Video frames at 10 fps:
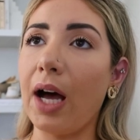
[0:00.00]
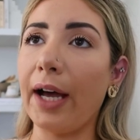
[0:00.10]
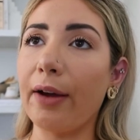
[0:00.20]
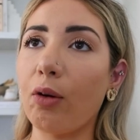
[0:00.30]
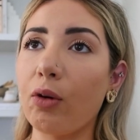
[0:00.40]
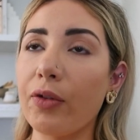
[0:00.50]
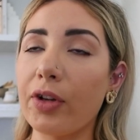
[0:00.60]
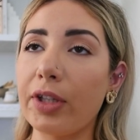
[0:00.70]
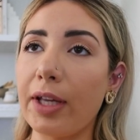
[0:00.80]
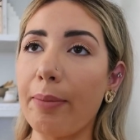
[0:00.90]
I
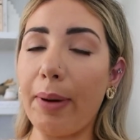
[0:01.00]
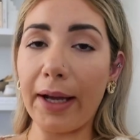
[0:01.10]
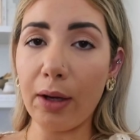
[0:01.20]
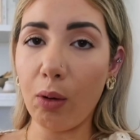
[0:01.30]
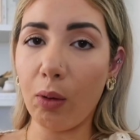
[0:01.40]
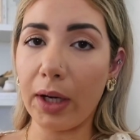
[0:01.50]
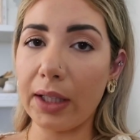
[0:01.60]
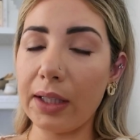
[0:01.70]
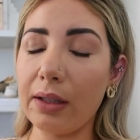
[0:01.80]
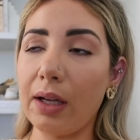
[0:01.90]
ordered the bio
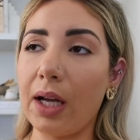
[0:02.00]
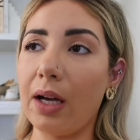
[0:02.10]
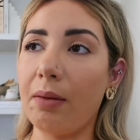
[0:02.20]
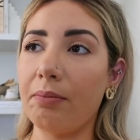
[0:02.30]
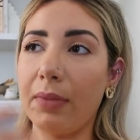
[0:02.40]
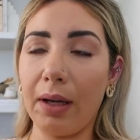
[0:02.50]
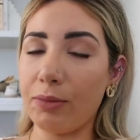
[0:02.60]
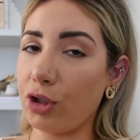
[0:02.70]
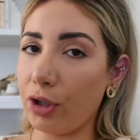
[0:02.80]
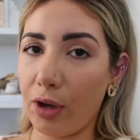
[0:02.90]
oil. Um,
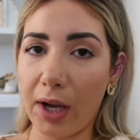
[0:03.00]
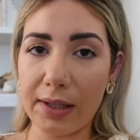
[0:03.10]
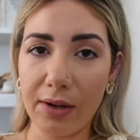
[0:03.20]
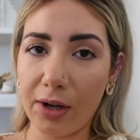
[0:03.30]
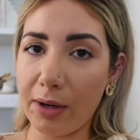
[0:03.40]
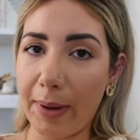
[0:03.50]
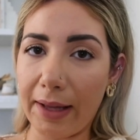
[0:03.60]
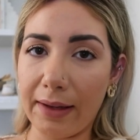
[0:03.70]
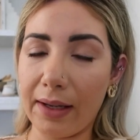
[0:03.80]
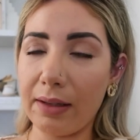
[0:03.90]
I'm sure you guys heard
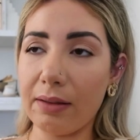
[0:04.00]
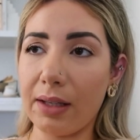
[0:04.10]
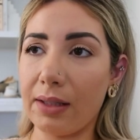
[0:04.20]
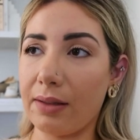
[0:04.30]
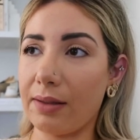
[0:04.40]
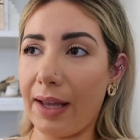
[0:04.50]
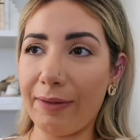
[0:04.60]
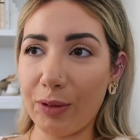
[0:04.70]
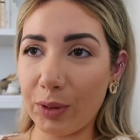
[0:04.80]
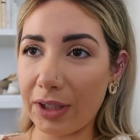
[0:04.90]
about it. It's
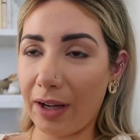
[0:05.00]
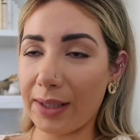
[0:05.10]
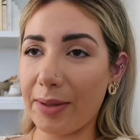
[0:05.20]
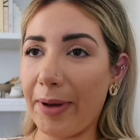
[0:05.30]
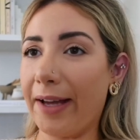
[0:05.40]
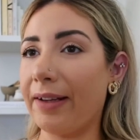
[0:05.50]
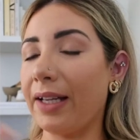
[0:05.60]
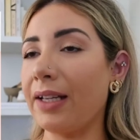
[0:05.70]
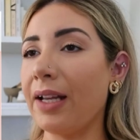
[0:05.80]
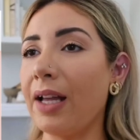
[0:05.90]
everyone talks about
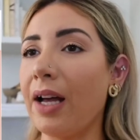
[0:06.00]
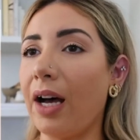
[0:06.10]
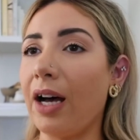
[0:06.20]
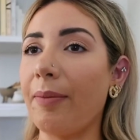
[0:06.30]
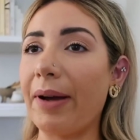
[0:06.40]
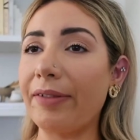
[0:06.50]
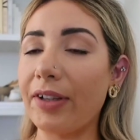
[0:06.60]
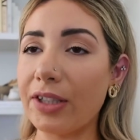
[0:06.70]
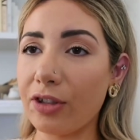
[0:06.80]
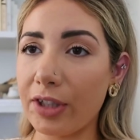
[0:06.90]
it. Uh, my
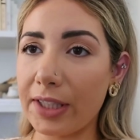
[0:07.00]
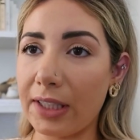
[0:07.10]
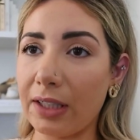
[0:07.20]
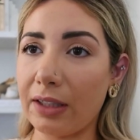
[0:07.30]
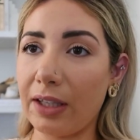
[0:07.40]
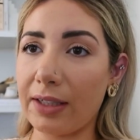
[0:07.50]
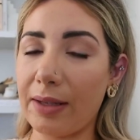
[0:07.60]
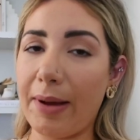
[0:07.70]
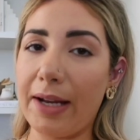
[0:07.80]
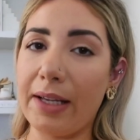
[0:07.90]
friend Christina
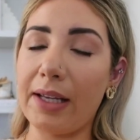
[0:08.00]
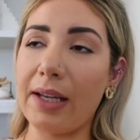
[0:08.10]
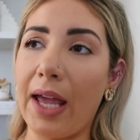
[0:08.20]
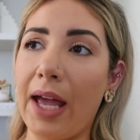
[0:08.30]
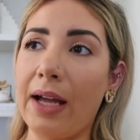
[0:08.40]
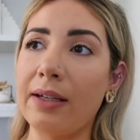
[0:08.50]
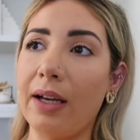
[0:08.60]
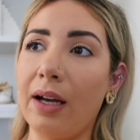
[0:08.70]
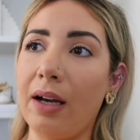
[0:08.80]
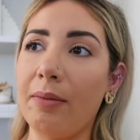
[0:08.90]
talks about it, and
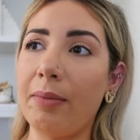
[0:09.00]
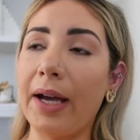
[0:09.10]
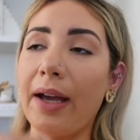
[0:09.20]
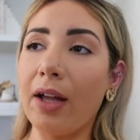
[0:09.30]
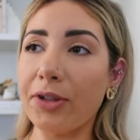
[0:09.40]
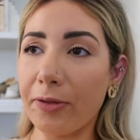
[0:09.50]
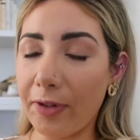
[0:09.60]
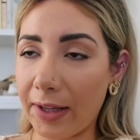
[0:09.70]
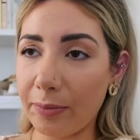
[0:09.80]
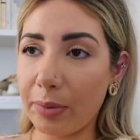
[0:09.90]
um, my other
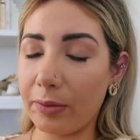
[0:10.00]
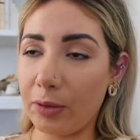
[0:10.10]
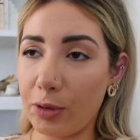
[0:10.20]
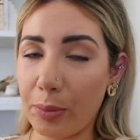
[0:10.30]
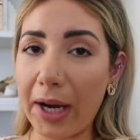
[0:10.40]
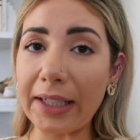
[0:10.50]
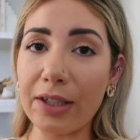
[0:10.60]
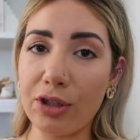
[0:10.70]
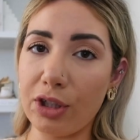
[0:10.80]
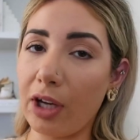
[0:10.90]
friend who's
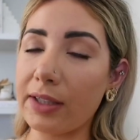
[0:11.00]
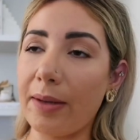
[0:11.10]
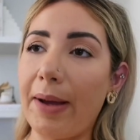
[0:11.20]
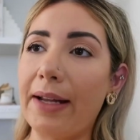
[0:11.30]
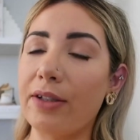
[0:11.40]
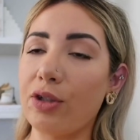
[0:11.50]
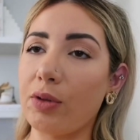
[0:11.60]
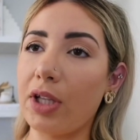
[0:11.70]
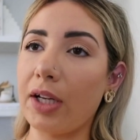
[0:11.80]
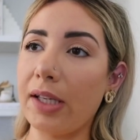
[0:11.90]
pregnant, she talks about it. She
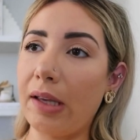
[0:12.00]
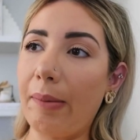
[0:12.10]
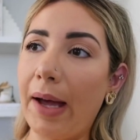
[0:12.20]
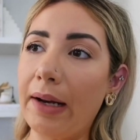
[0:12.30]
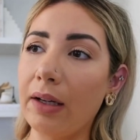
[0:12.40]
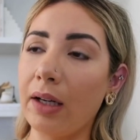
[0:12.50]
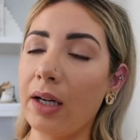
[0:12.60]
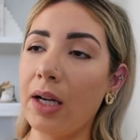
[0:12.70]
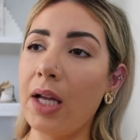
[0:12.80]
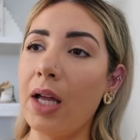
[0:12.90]
was talking about her